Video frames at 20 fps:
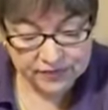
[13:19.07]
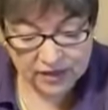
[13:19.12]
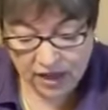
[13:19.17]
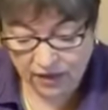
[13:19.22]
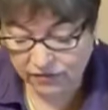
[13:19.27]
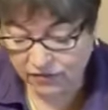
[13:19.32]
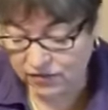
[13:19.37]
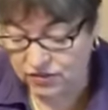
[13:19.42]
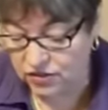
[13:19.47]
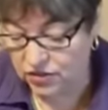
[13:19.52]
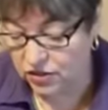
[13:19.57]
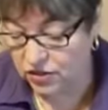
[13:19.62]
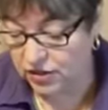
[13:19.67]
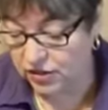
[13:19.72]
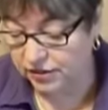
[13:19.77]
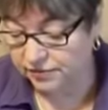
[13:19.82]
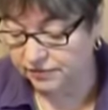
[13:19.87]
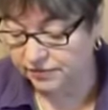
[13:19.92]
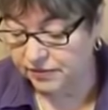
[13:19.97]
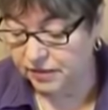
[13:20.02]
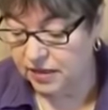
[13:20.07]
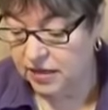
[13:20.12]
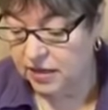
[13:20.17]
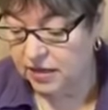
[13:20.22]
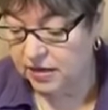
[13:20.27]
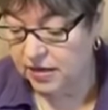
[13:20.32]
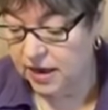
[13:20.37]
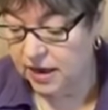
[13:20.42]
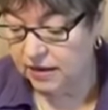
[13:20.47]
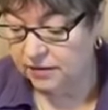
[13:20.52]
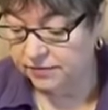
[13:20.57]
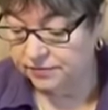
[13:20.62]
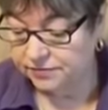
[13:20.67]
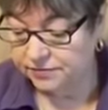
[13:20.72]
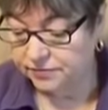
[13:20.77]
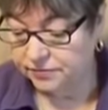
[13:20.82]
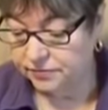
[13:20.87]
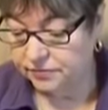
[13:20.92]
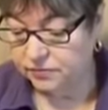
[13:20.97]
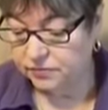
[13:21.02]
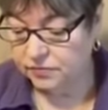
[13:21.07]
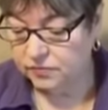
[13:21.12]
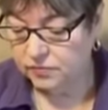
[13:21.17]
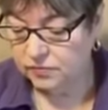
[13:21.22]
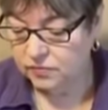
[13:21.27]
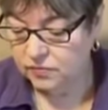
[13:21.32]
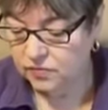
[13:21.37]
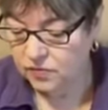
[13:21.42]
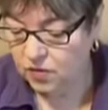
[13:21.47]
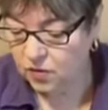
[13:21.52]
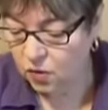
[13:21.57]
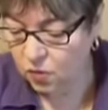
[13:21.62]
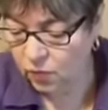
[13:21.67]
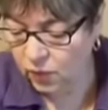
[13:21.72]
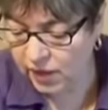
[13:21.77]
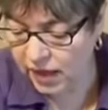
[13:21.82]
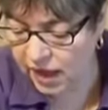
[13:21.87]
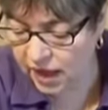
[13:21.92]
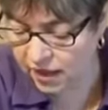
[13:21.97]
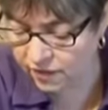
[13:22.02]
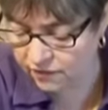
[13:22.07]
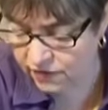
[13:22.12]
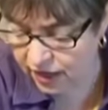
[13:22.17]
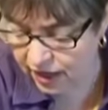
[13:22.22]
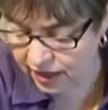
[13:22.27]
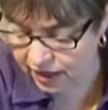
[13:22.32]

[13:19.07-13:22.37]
life is good. Now, we have